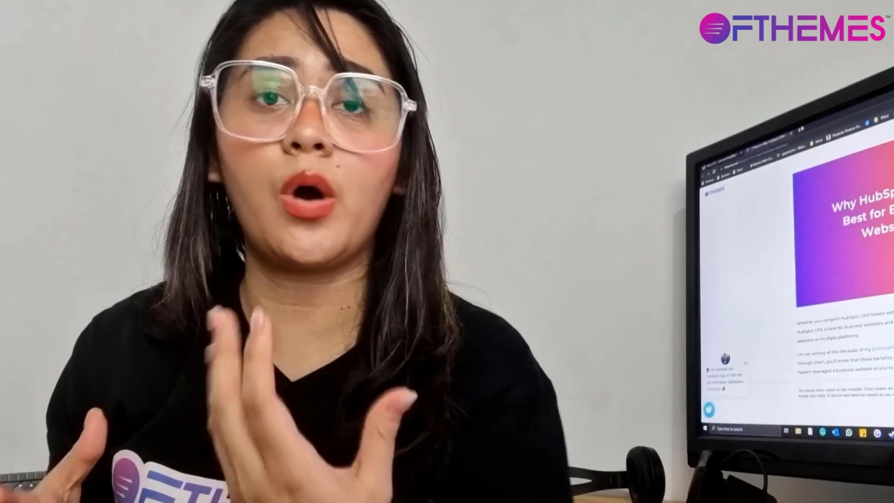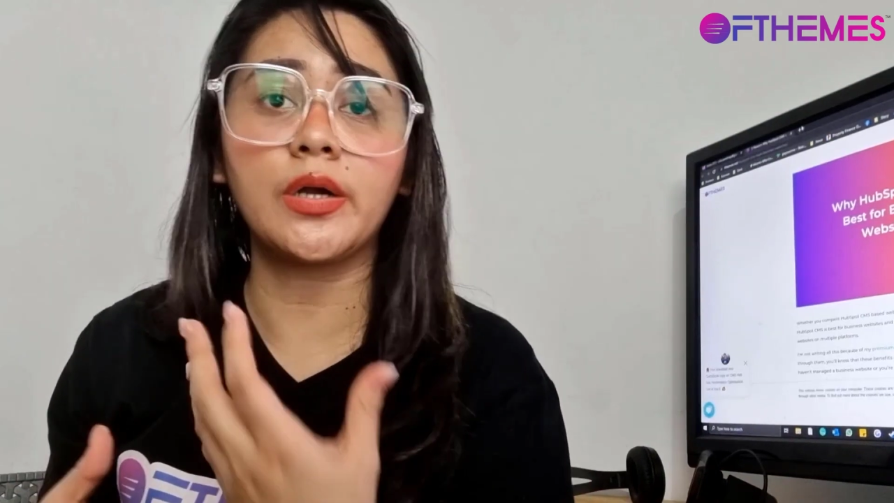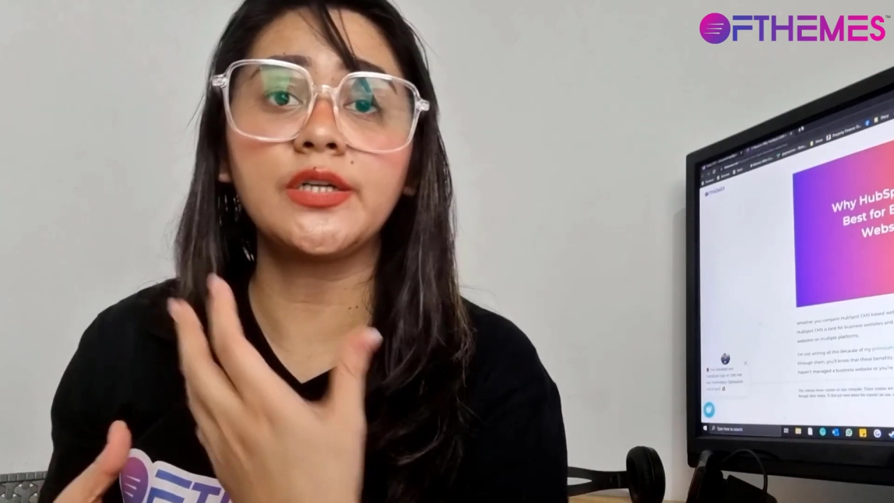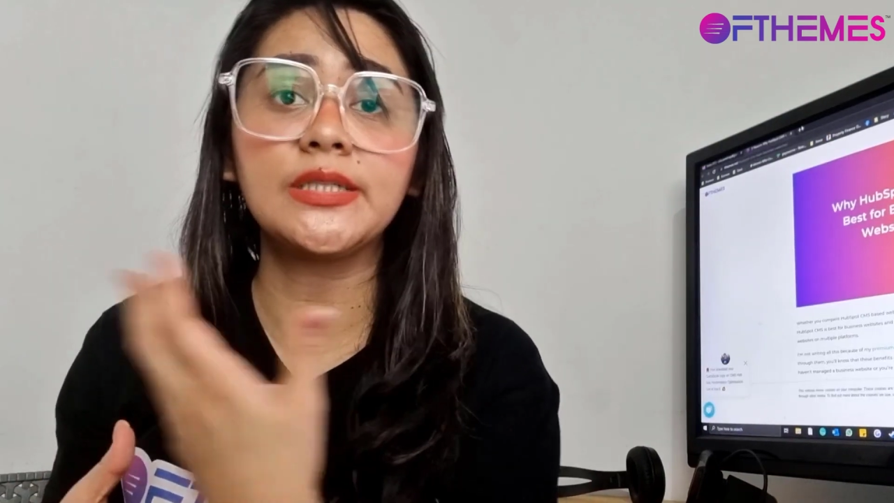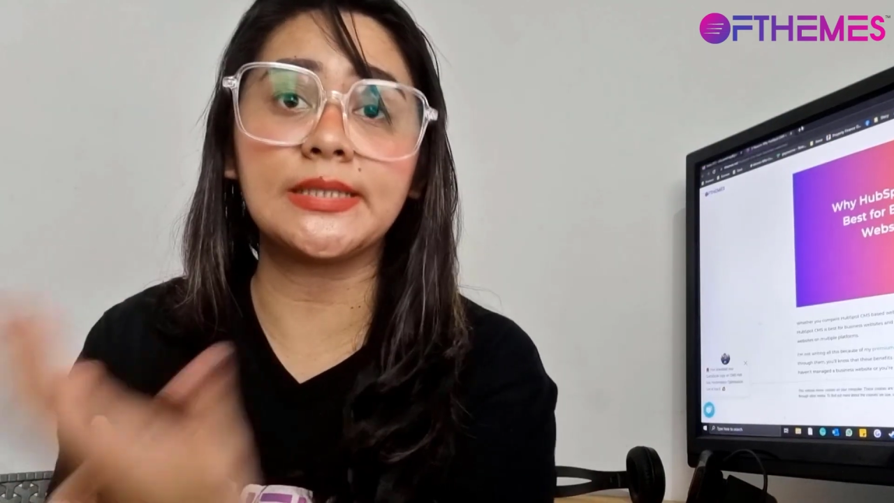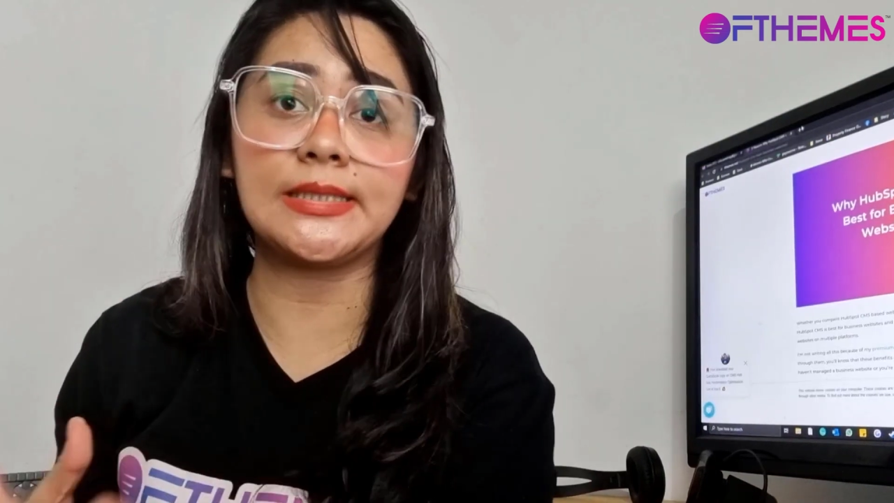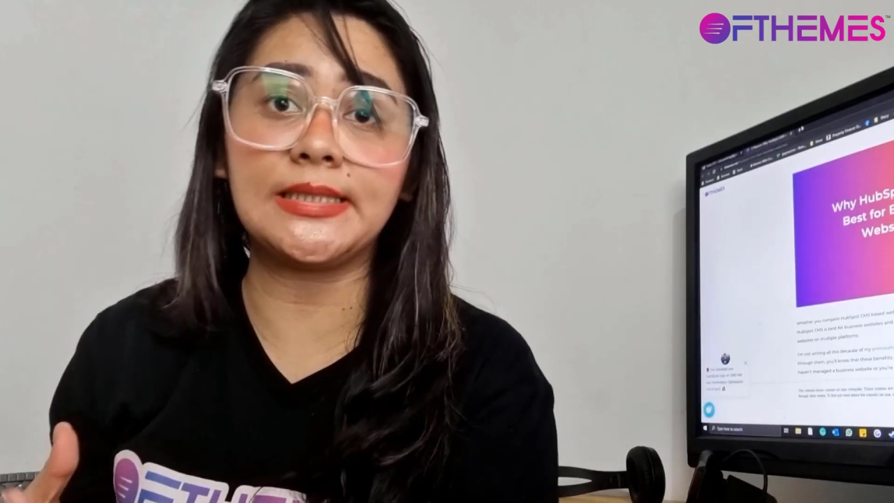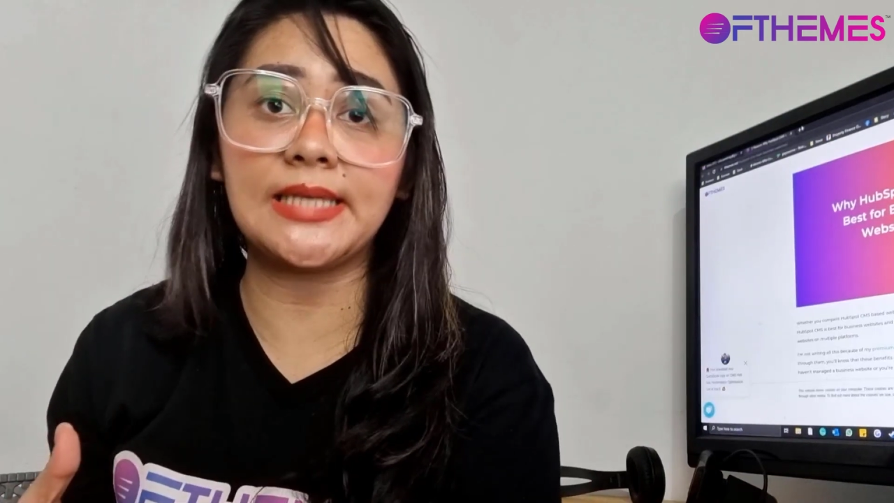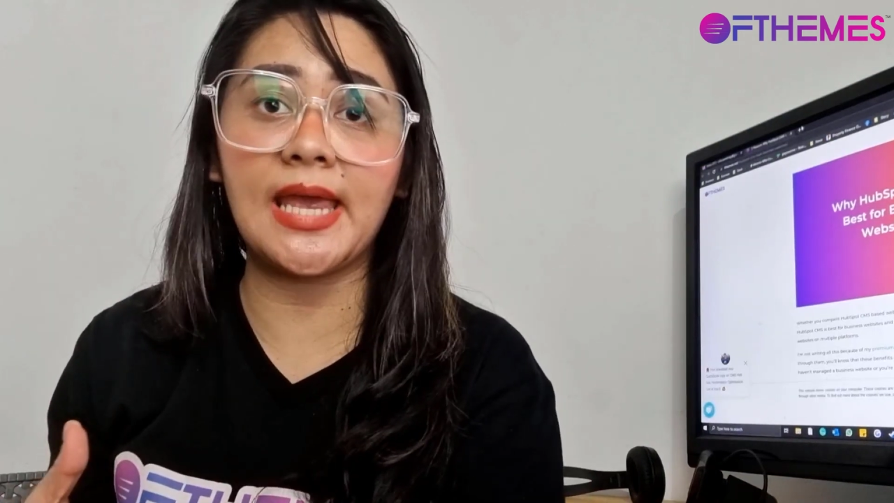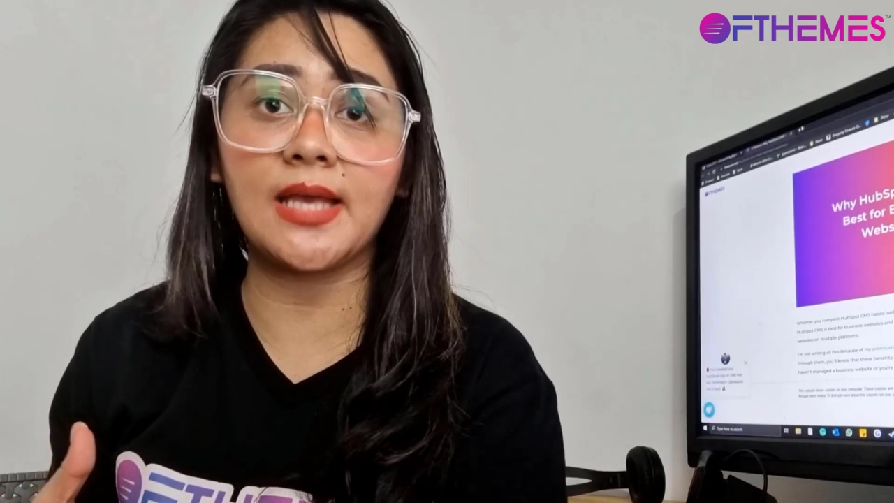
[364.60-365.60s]
what are the
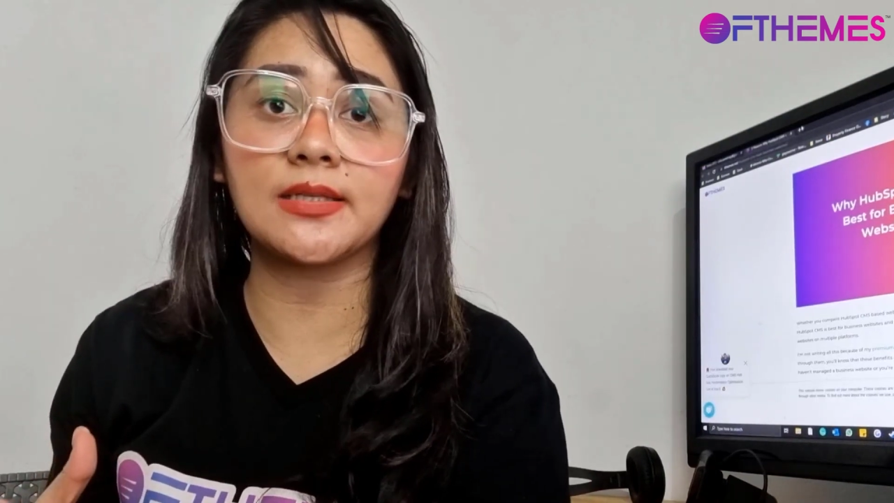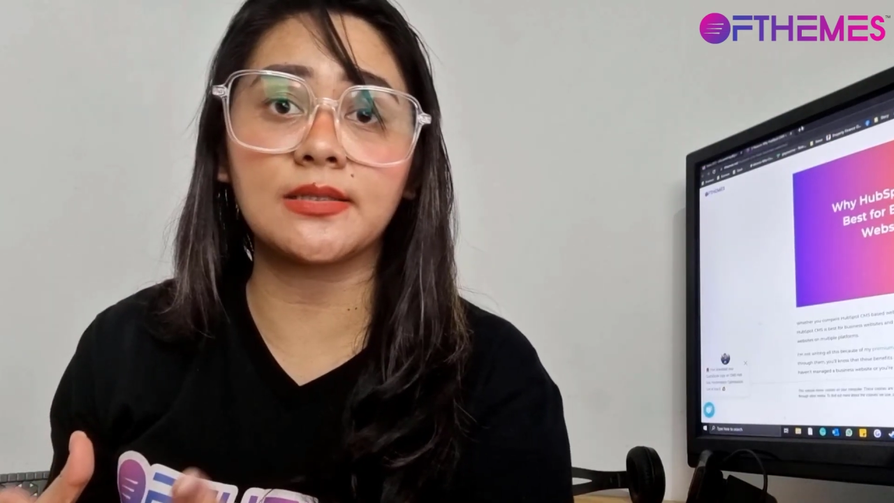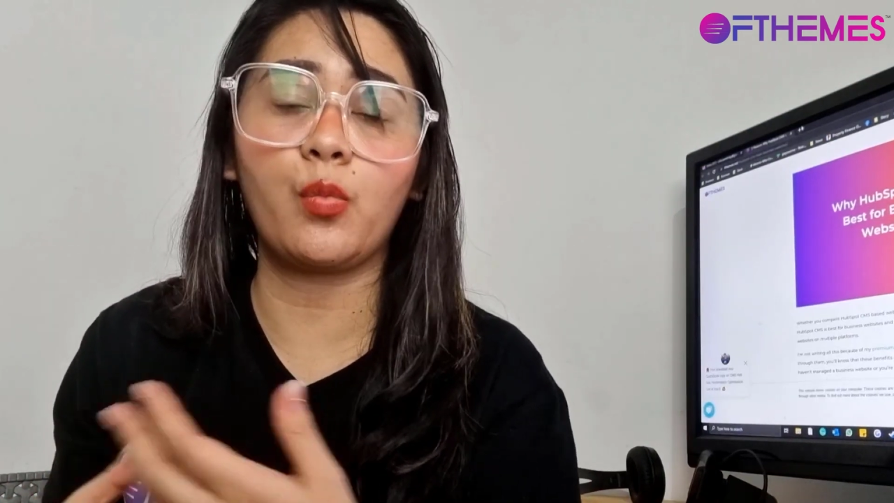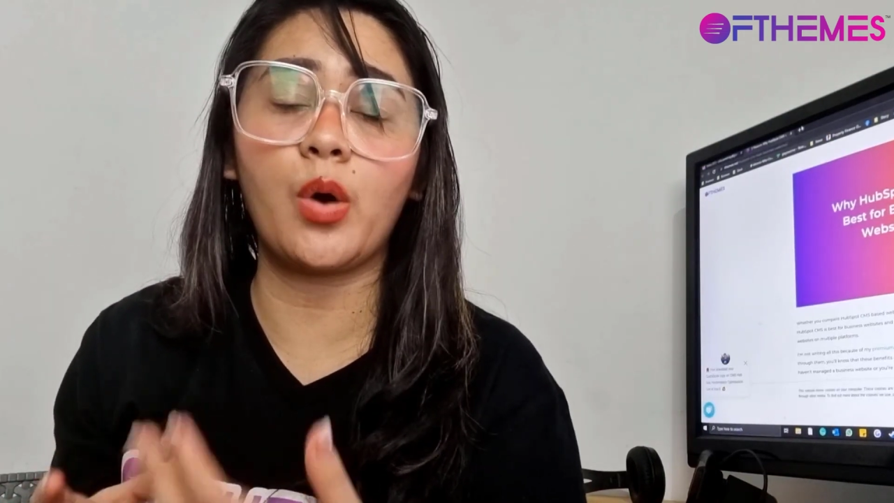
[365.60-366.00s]
CTAs,